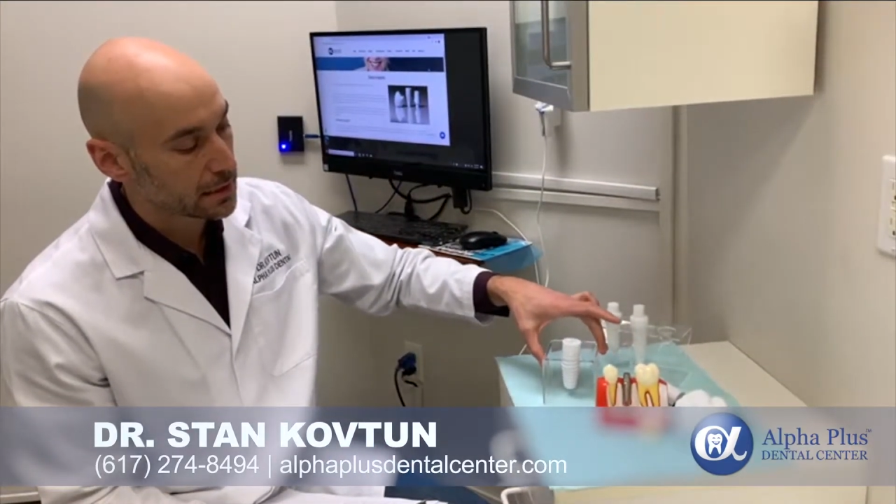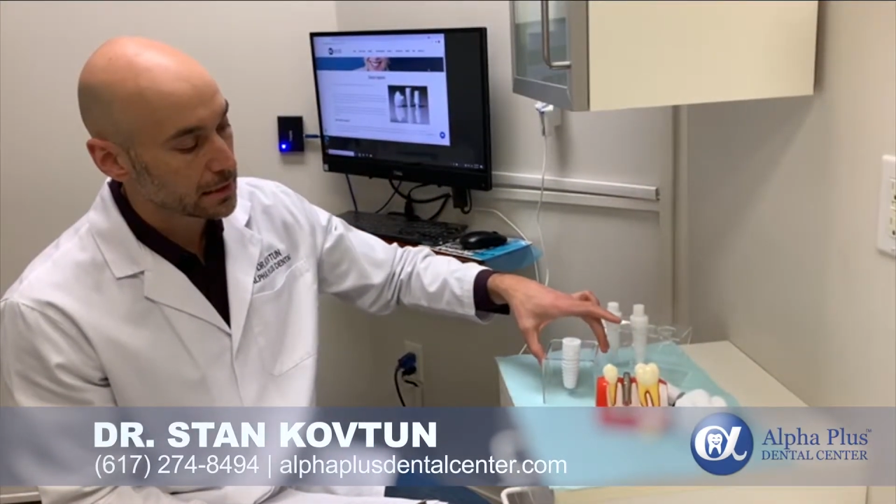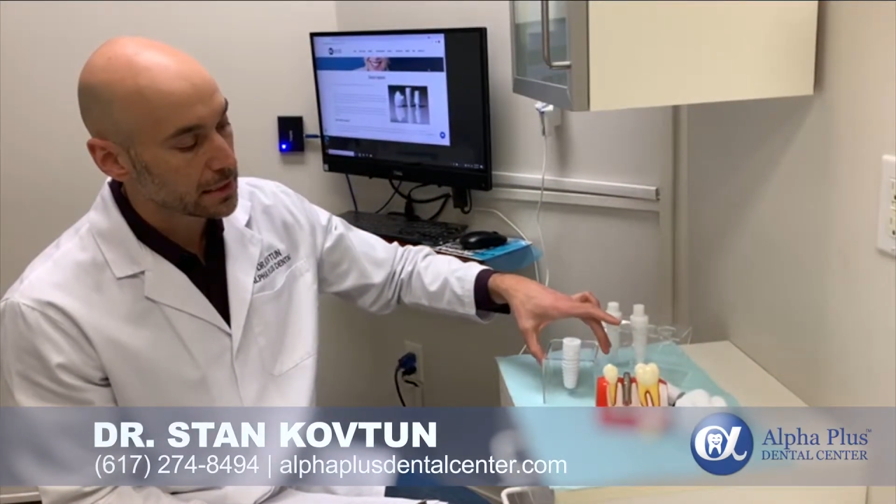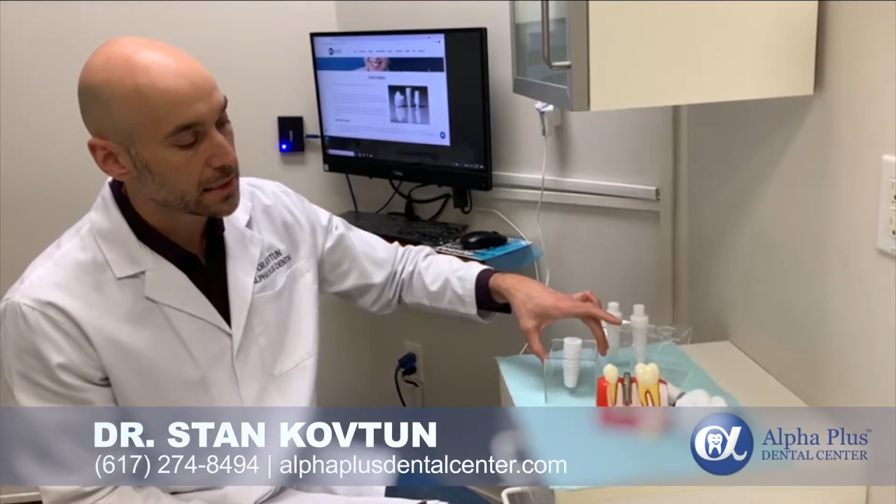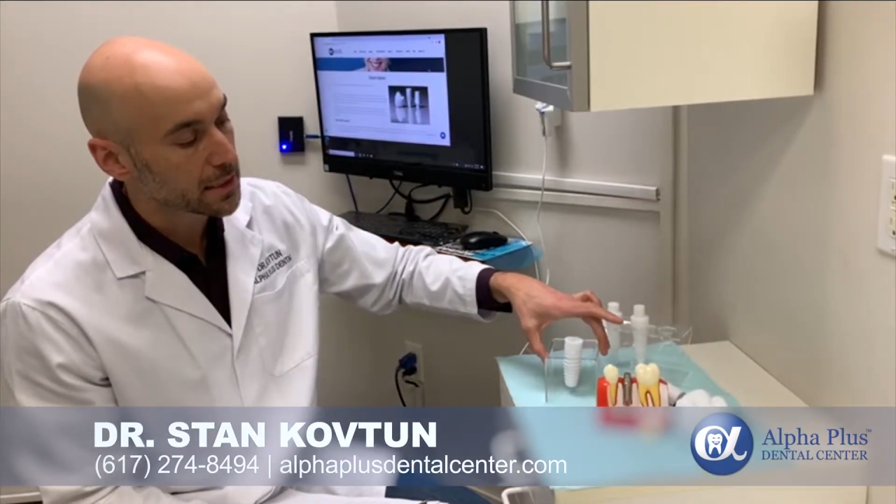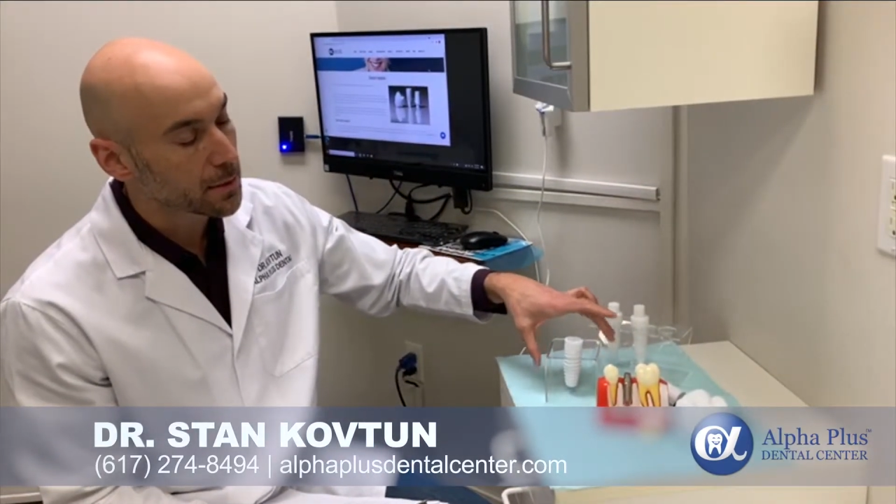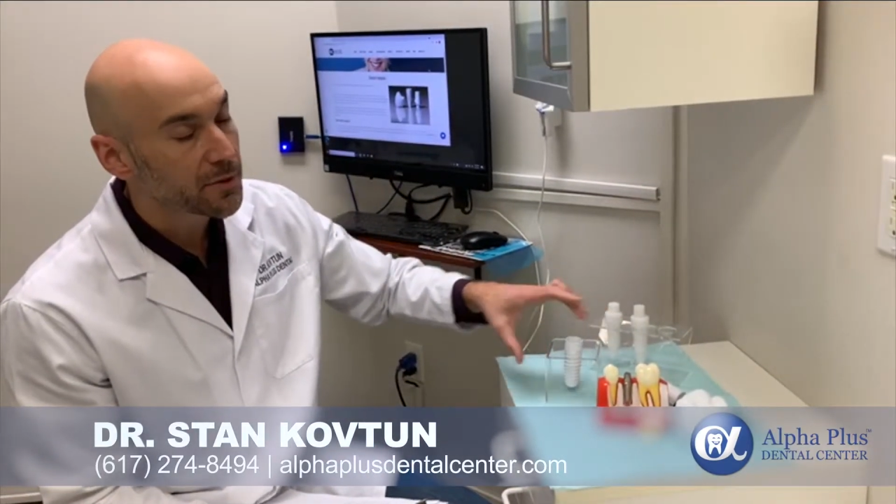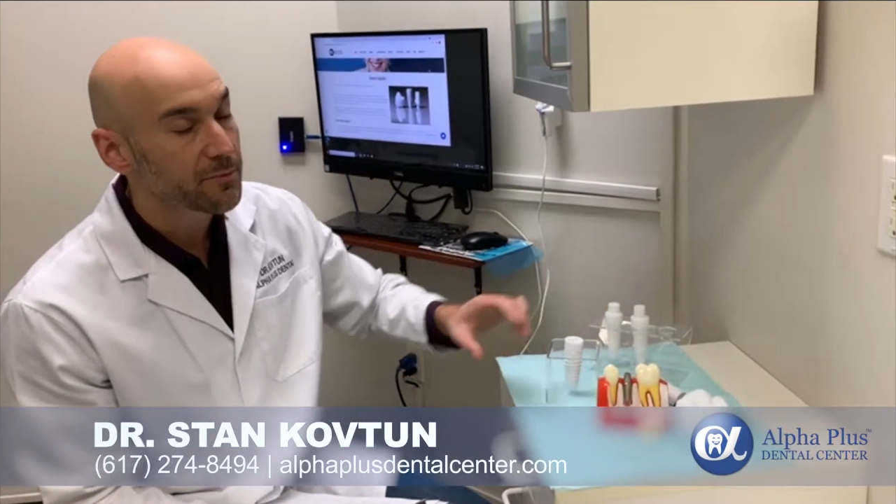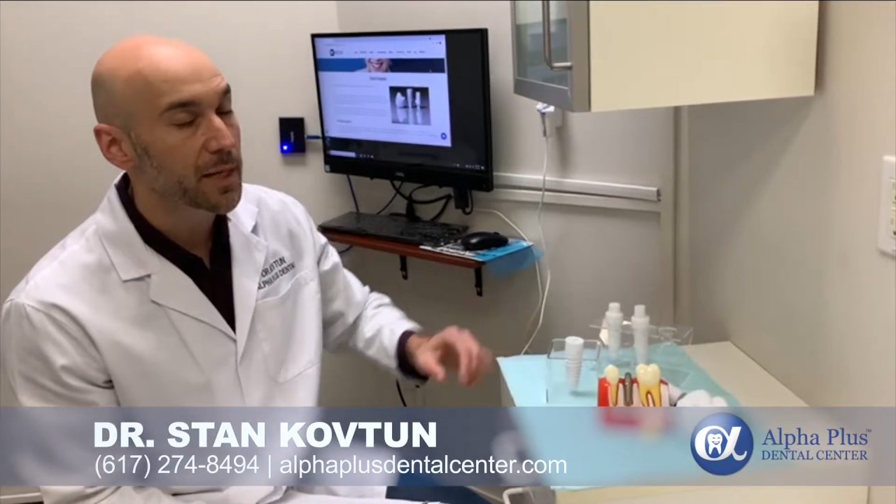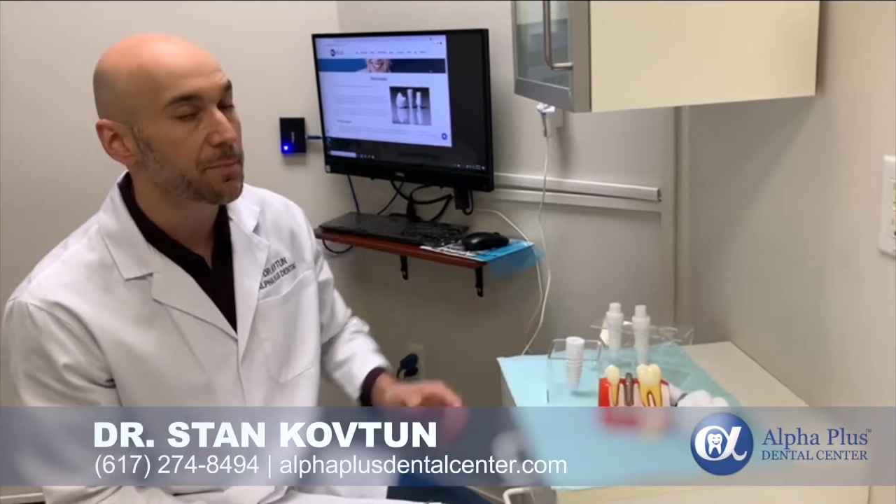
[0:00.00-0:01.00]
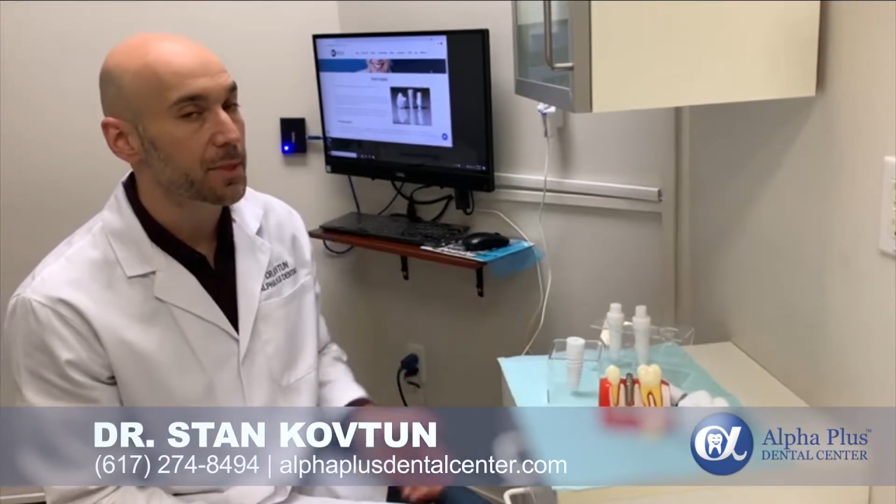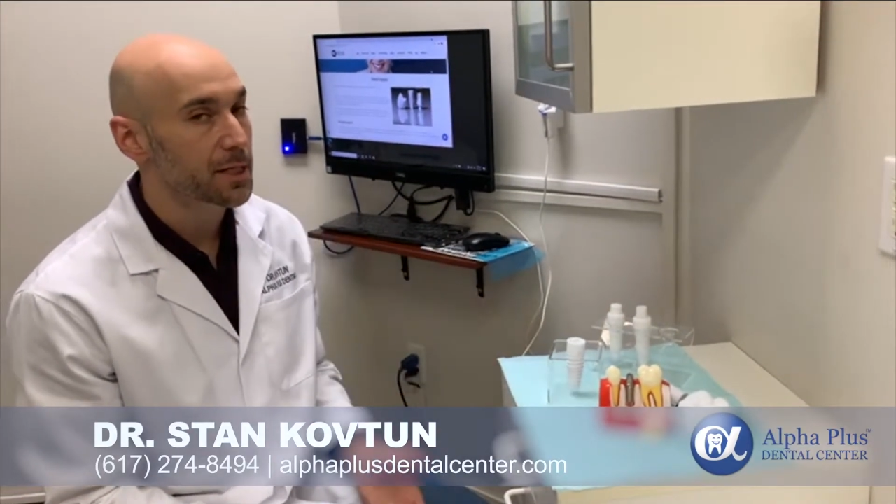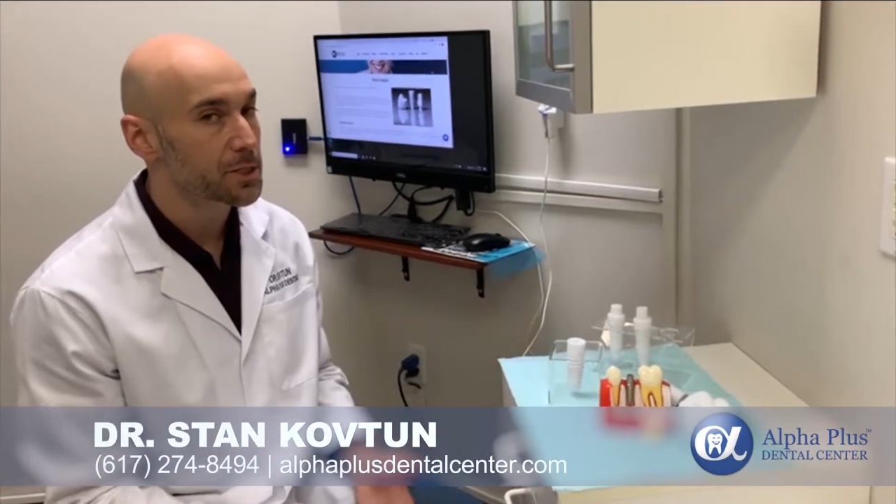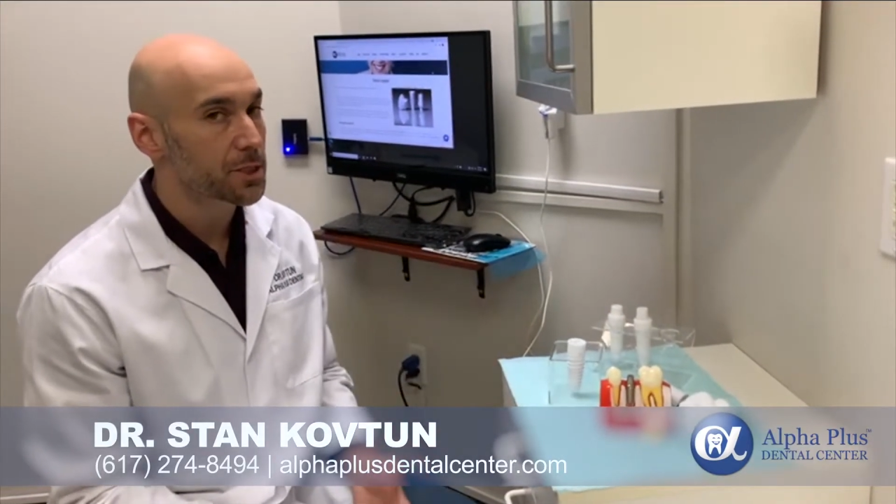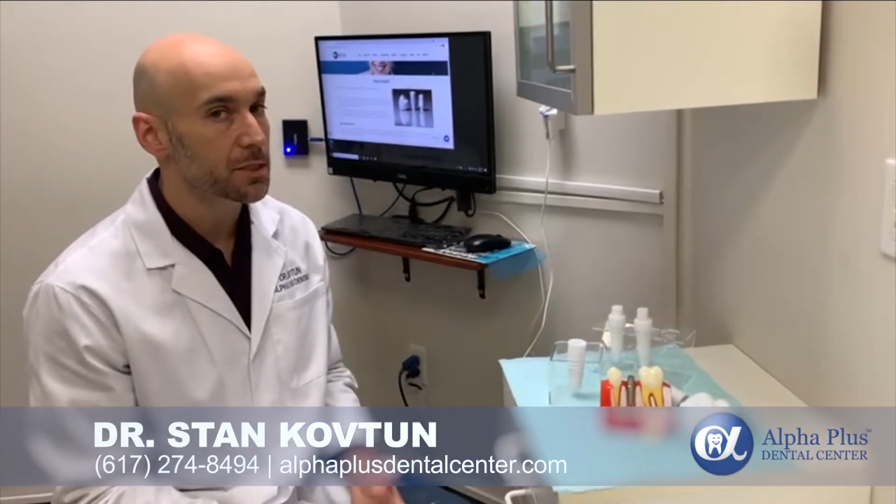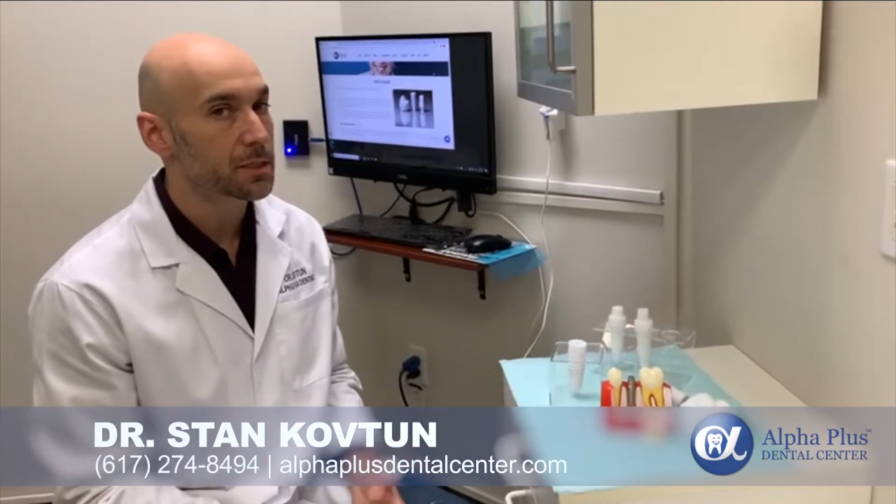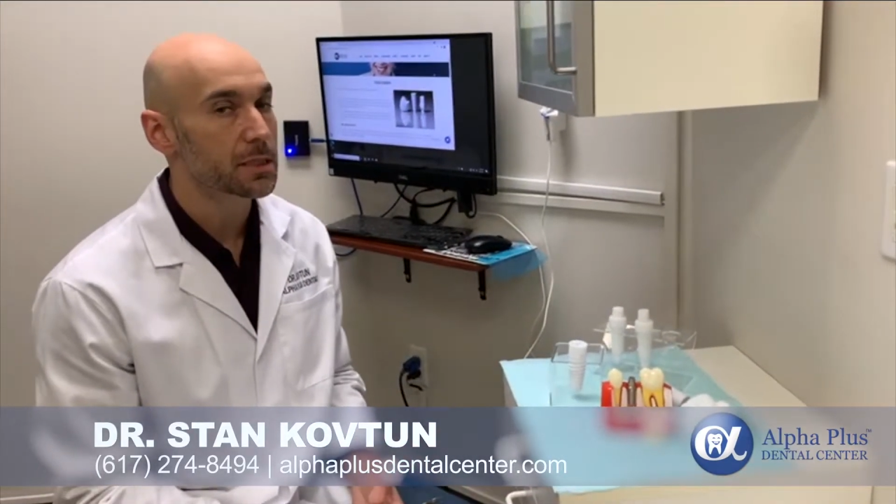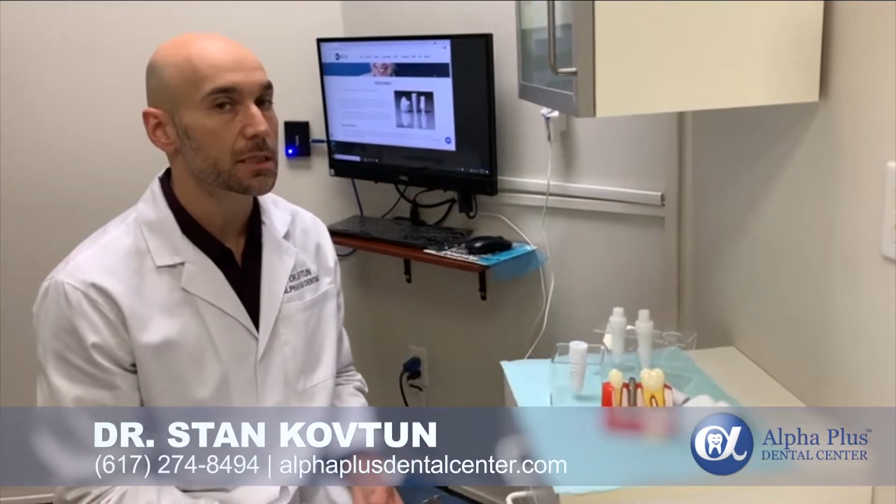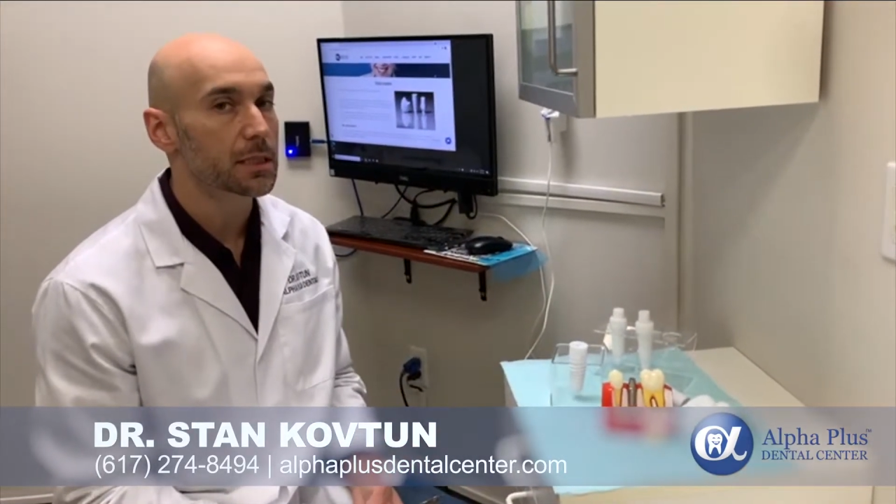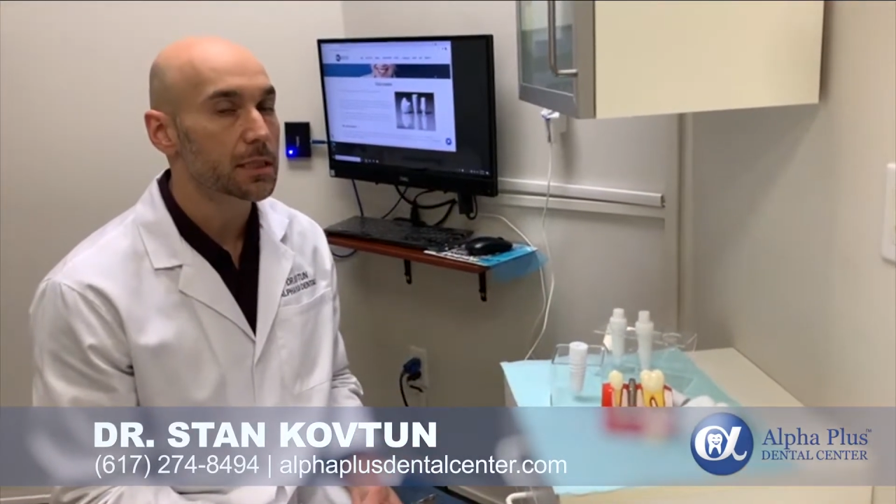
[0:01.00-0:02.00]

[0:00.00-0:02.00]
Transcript: some of my patients